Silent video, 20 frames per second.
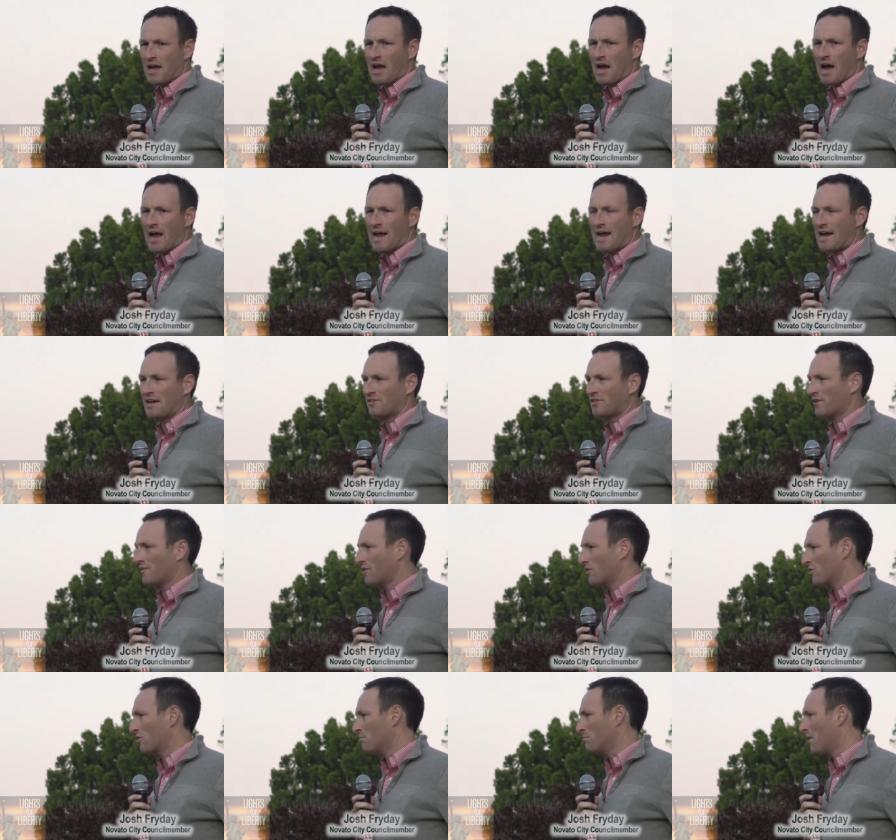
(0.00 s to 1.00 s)
I hate that
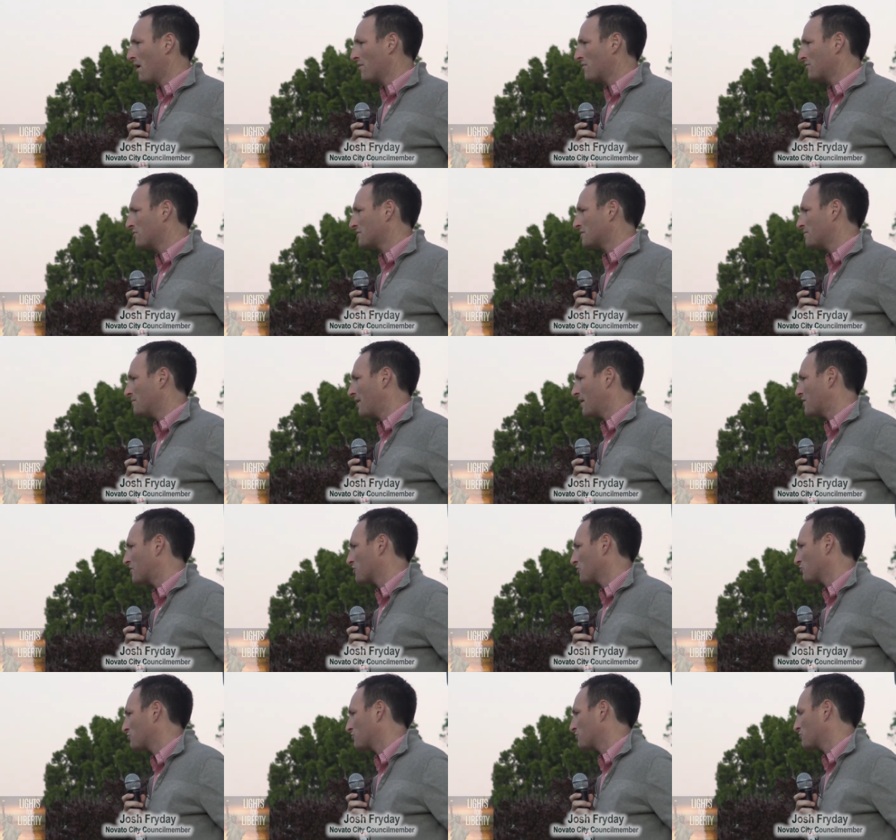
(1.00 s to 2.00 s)
there are mothers in my
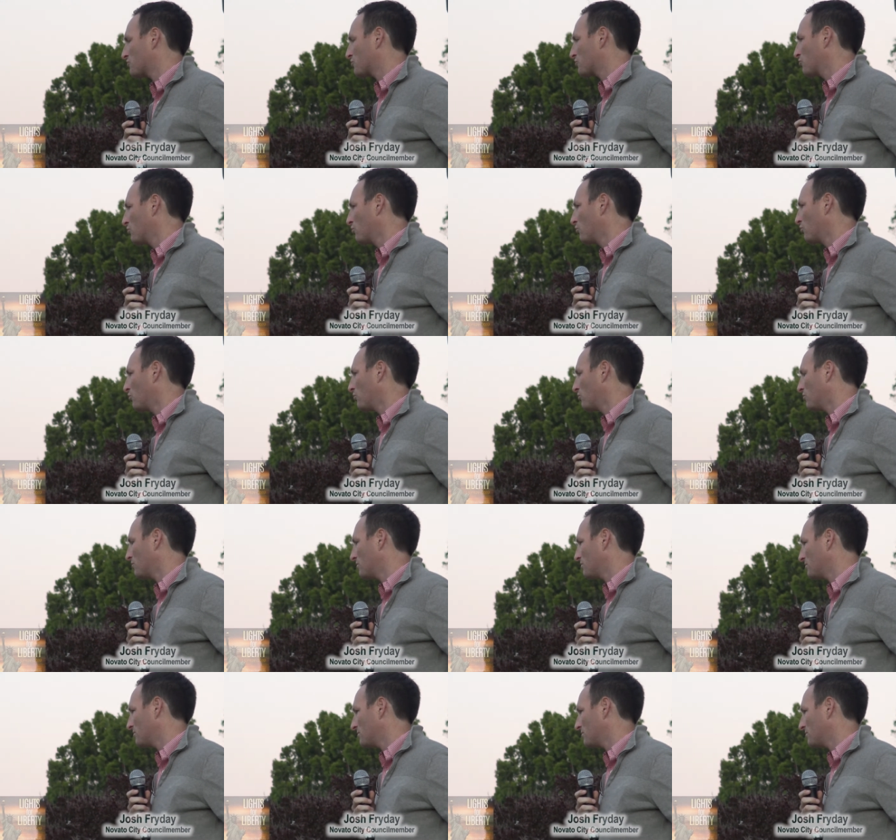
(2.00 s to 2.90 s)
children's school